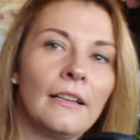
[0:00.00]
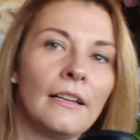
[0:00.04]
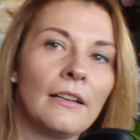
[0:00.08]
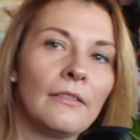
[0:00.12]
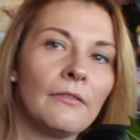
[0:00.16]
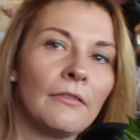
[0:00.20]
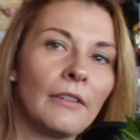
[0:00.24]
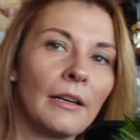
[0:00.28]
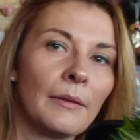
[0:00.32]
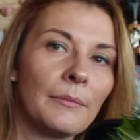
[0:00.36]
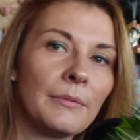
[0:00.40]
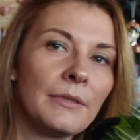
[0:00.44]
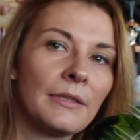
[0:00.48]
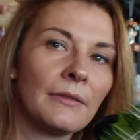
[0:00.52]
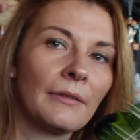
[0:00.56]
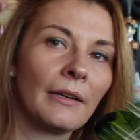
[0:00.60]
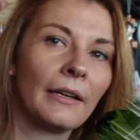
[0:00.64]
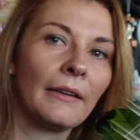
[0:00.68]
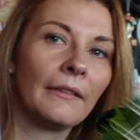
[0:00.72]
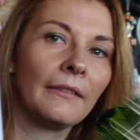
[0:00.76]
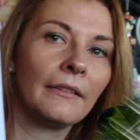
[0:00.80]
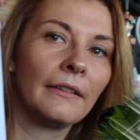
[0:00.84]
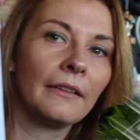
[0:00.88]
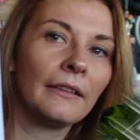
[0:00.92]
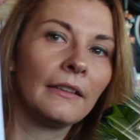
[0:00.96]
and wrapped it
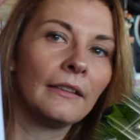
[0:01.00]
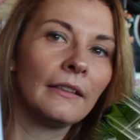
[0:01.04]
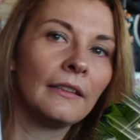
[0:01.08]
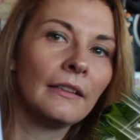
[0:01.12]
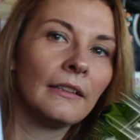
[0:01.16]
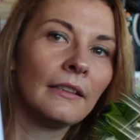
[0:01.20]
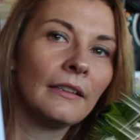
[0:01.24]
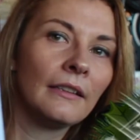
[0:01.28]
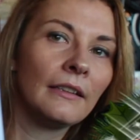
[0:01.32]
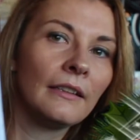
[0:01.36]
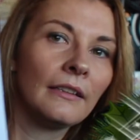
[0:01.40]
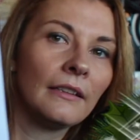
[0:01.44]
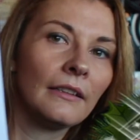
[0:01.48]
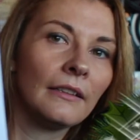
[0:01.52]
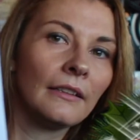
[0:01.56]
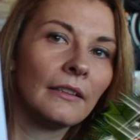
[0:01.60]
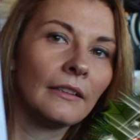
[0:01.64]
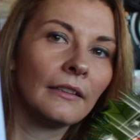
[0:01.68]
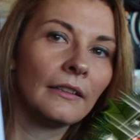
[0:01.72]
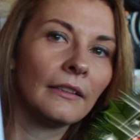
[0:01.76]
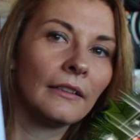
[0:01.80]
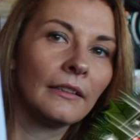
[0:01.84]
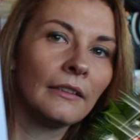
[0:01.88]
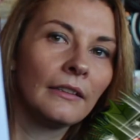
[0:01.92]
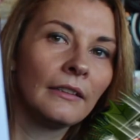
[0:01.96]
around
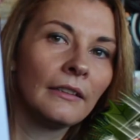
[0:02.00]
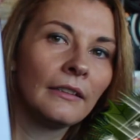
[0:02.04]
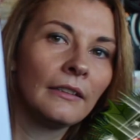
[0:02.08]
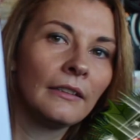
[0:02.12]
the